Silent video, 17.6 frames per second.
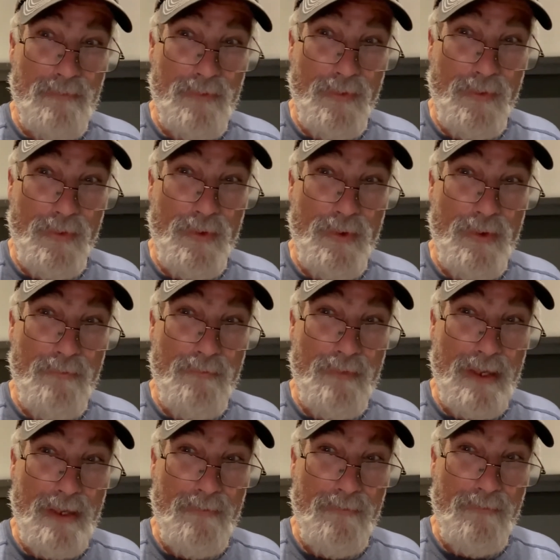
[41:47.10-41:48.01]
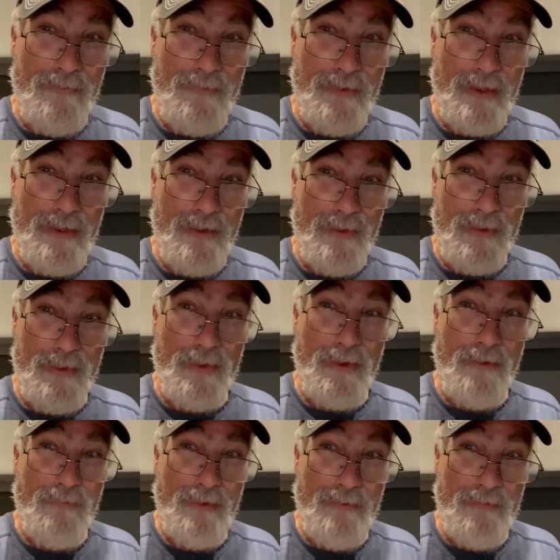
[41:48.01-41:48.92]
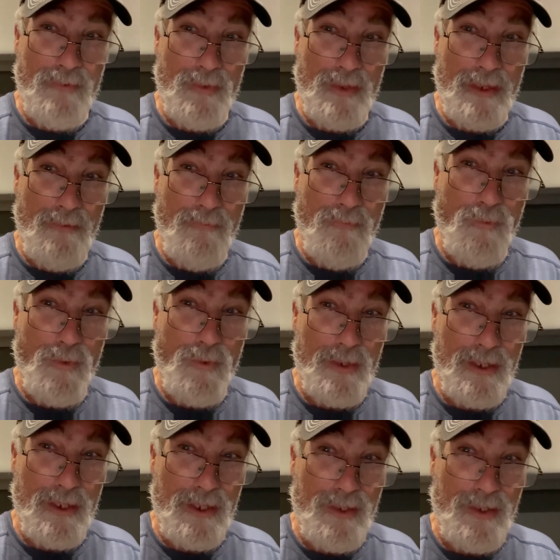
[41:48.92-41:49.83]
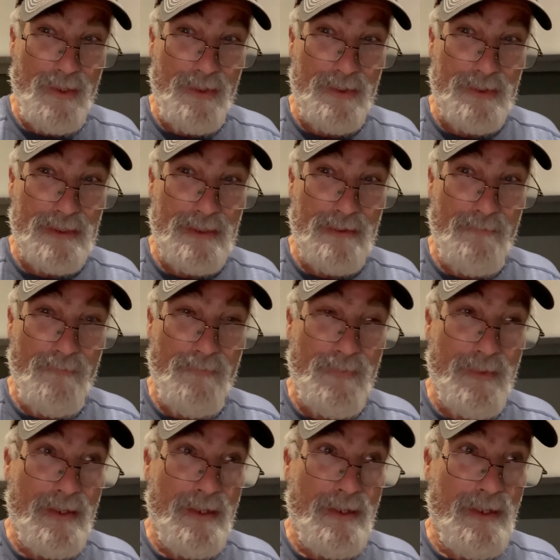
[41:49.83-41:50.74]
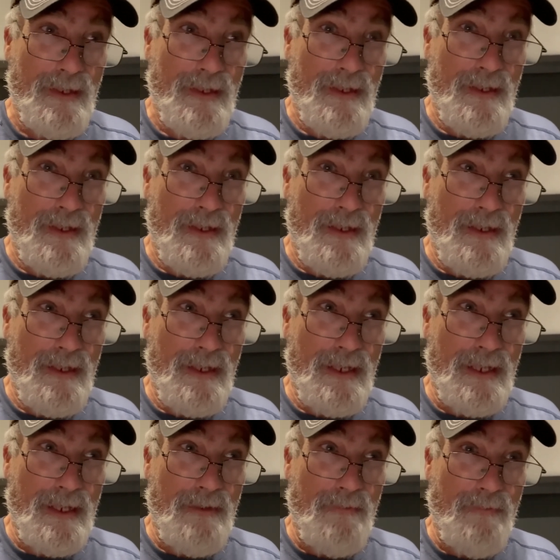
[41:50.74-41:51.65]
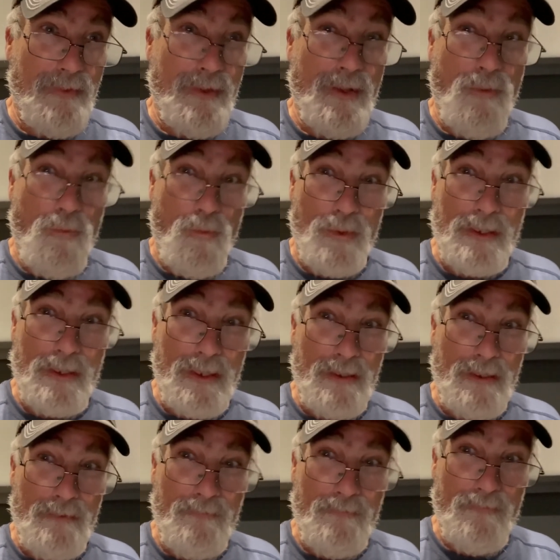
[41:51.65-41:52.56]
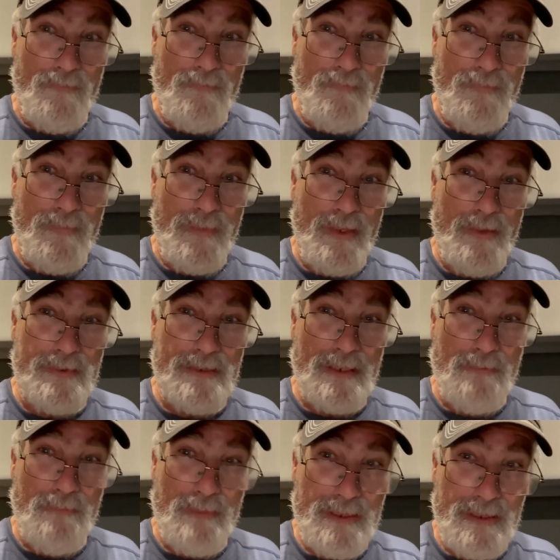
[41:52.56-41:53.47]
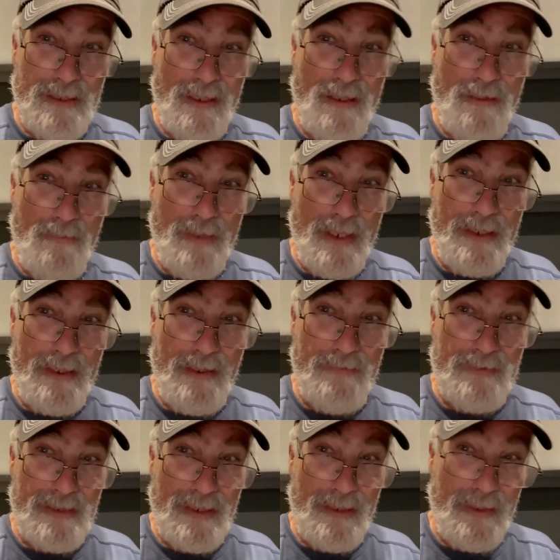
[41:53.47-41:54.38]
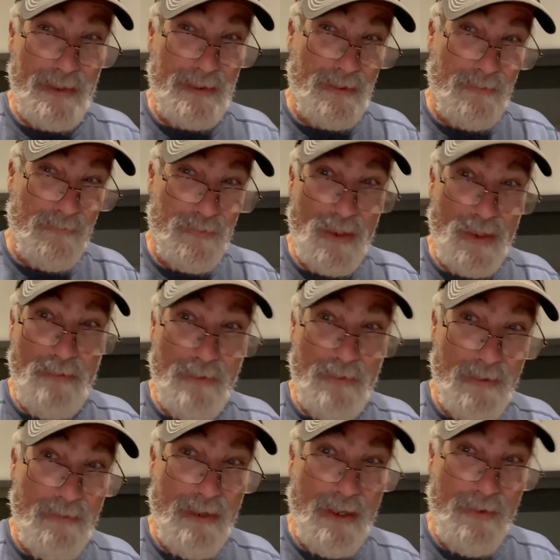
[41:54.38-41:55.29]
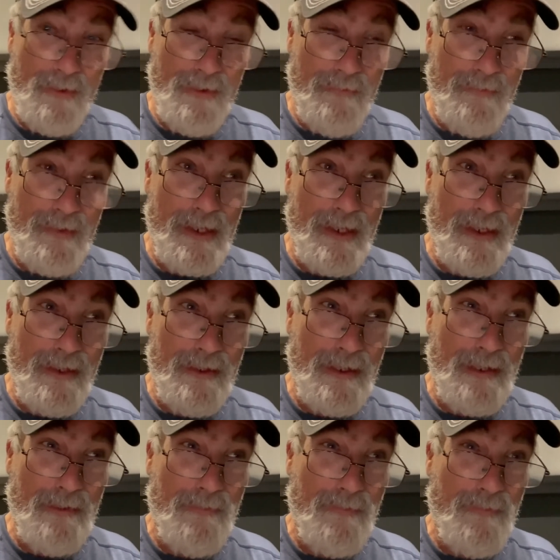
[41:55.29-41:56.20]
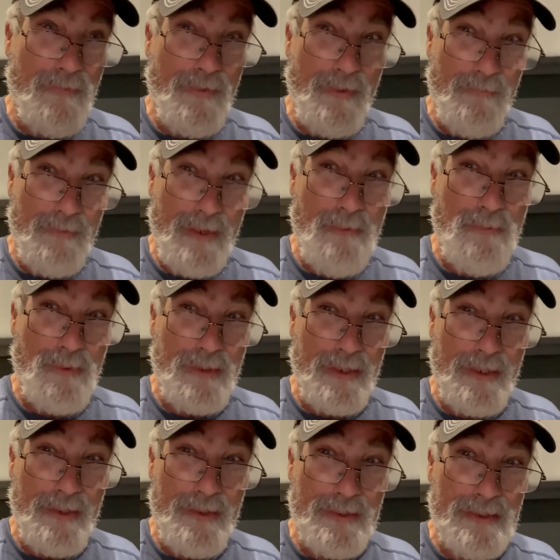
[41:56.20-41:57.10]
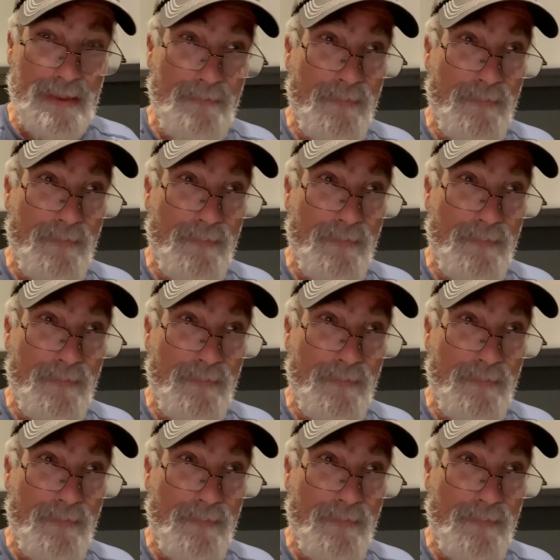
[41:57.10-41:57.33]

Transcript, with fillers: for 35, 35 going on 40 years and without working? You know, it's like Michelle and Mike have said that they're traveling around in their van for a couple of years.